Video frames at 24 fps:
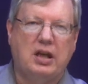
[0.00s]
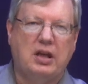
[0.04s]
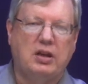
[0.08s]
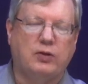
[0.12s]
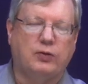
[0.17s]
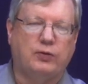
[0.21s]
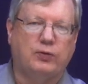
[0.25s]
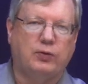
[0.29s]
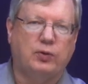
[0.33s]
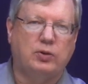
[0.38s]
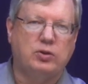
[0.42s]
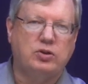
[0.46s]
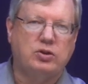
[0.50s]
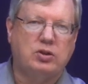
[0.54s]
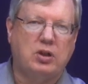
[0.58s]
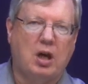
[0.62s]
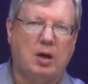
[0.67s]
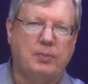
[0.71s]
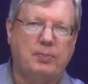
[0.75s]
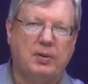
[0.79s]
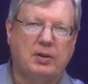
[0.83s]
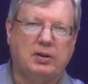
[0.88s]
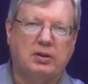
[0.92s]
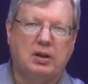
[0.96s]
The first
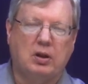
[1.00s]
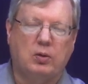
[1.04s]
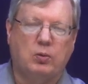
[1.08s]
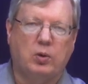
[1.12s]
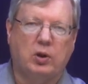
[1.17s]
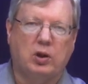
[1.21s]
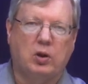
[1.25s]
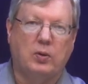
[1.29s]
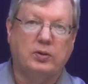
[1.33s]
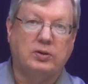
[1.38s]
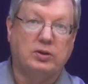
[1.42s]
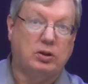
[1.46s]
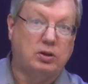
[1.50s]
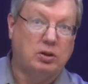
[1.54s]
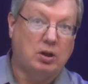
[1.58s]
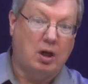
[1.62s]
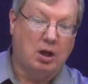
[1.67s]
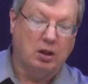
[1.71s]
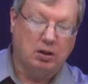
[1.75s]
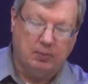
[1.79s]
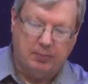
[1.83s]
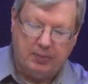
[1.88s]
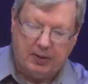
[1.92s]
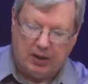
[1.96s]
topic that we're going to
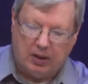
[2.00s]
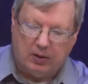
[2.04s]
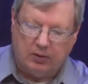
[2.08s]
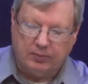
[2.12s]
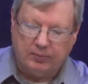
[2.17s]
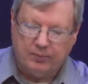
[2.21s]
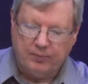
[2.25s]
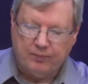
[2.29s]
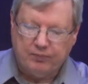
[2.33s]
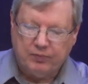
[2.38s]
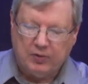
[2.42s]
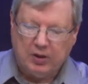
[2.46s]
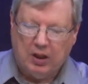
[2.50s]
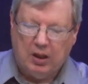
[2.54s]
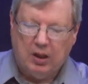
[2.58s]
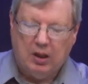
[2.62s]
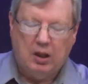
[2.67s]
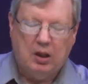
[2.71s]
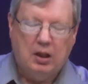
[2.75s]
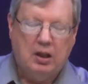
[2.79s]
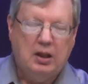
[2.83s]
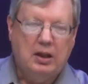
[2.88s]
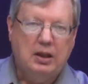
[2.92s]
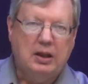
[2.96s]
talk about
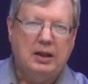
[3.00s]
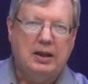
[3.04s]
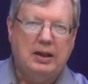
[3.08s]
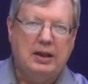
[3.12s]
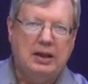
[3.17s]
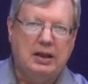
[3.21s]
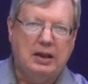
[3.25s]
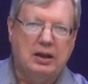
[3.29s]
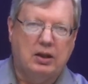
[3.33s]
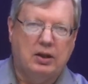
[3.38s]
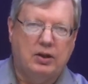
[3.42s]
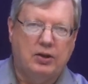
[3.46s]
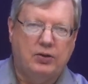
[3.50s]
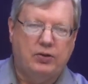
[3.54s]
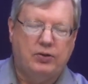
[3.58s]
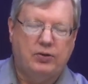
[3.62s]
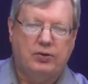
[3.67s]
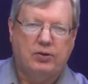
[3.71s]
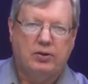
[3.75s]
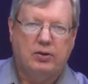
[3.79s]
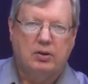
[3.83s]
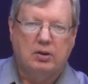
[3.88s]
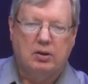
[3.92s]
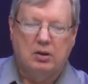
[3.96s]

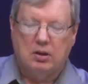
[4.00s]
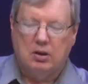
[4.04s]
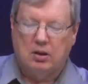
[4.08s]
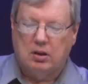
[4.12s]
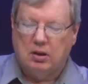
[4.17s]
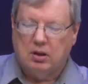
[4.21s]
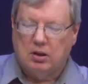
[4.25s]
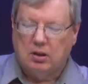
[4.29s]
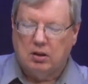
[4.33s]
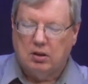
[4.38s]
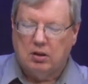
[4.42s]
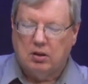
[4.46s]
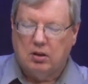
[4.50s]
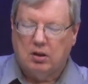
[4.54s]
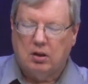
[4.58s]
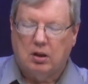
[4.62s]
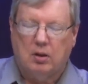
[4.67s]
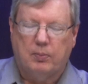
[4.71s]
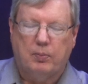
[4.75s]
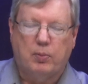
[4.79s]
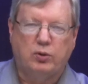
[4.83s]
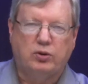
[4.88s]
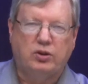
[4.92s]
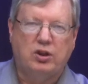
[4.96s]
is a
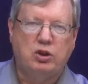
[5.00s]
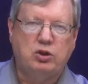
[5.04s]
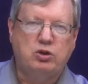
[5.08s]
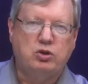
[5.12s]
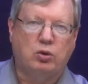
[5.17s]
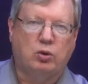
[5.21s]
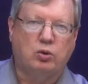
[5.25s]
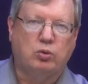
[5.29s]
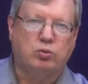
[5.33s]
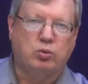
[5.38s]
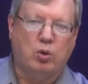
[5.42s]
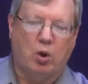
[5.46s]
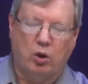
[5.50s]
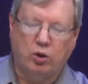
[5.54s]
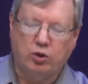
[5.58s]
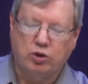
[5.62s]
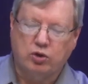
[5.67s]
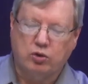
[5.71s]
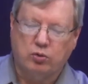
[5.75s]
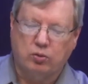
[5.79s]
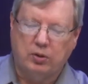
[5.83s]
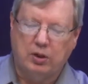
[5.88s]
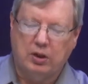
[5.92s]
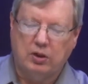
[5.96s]
potential
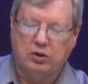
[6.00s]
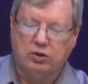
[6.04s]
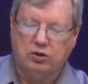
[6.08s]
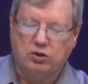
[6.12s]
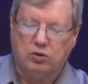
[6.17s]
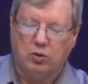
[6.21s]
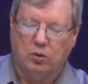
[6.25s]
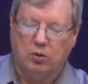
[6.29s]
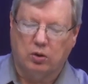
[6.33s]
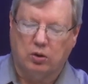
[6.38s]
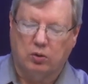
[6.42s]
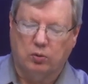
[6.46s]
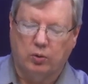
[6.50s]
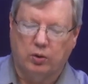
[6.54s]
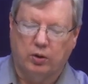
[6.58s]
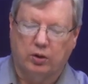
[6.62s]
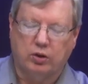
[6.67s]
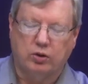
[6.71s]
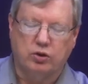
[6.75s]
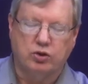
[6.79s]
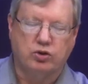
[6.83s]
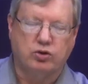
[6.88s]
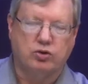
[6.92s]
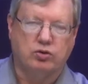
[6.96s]
grocery store
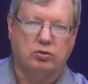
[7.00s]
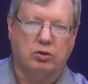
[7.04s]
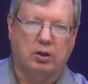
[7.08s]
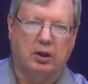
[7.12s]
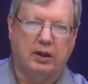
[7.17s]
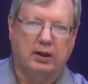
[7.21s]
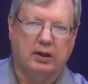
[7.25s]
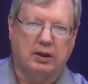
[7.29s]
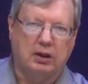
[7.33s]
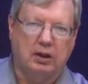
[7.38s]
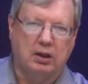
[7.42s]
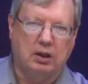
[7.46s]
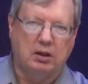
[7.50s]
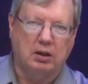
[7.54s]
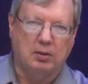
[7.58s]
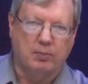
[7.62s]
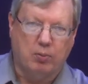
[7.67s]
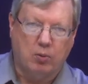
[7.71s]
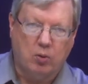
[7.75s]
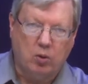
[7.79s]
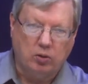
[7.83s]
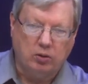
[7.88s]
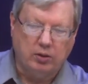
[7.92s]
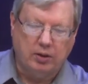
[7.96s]
workers' strike in the
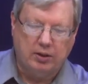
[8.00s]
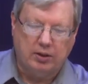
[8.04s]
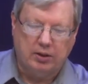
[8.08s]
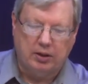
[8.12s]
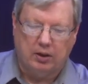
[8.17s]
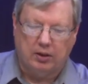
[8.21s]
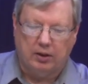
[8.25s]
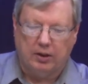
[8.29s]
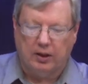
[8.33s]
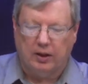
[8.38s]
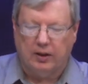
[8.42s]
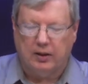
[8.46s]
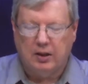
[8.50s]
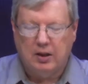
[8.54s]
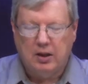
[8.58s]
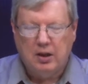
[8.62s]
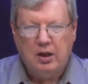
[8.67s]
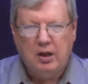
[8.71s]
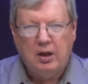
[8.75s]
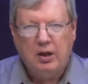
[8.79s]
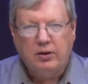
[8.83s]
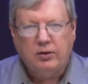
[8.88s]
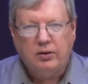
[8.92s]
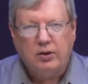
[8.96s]
Portland area.
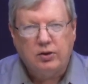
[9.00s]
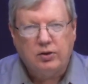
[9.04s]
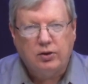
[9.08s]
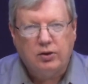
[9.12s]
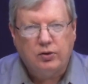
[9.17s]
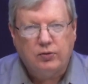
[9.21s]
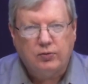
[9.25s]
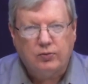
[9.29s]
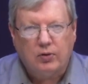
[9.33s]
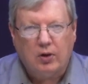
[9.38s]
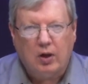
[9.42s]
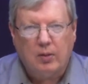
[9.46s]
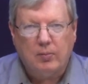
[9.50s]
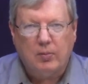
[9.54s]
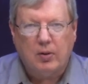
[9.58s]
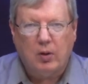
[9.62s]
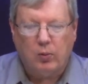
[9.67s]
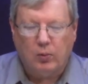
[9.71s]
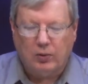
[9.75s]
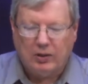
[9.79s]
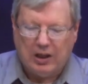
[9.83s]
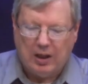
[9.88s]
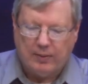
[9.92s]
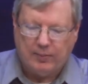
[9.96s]
This is from
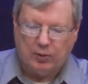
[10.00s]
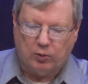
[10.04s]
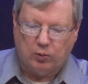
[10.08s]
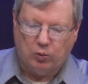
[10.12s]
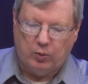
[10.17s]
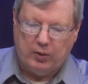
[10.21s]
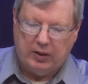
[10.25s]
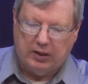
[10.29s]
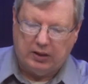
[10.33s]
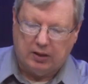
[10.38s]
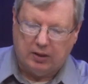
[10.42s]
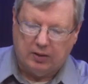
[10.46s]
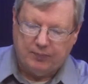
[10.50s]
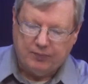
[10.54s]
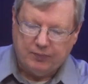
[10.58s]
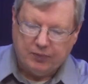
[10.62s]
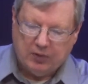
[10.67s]
Willamette Week.